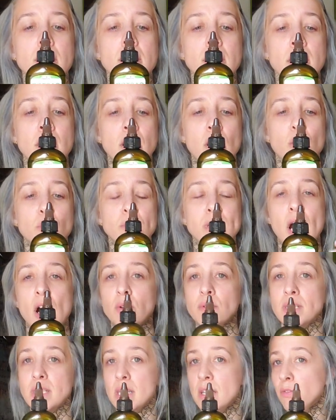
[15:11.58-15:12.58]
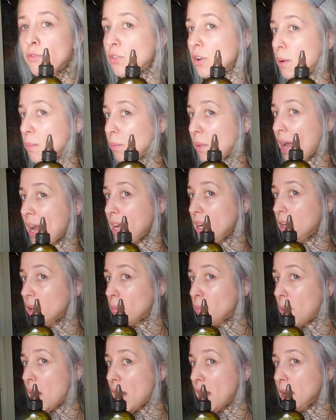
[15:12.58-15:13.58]
you know, dousing from like
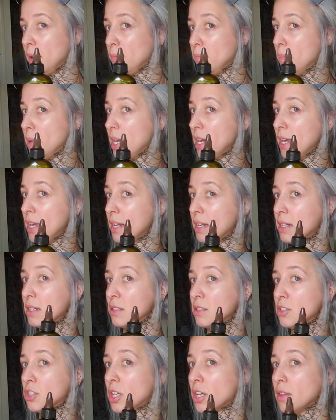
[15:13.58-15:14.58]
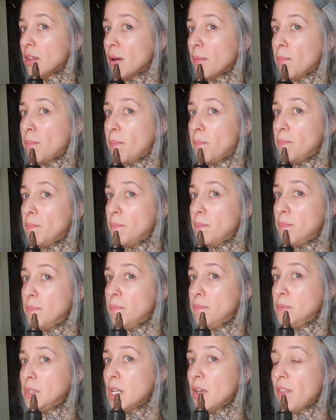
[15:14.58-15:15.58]
my mid to
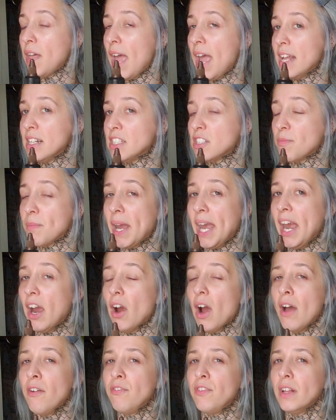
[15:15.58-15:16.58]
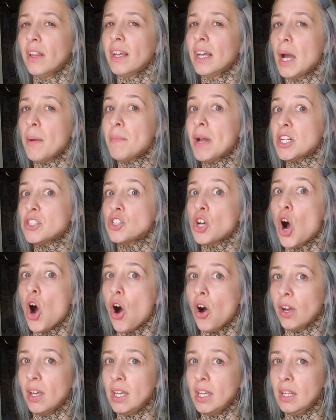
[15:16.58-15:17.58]
the ends of my hair. I feel like I'm not
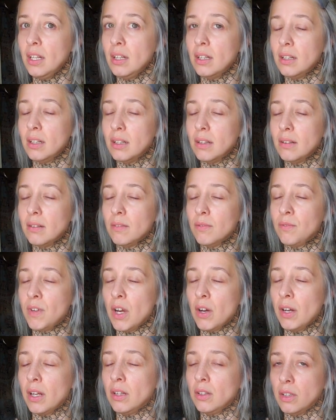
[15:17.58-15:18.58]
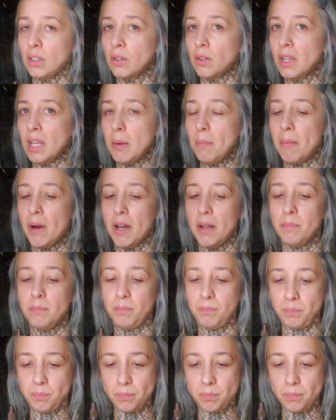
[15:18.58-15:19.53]
talking very clearly, but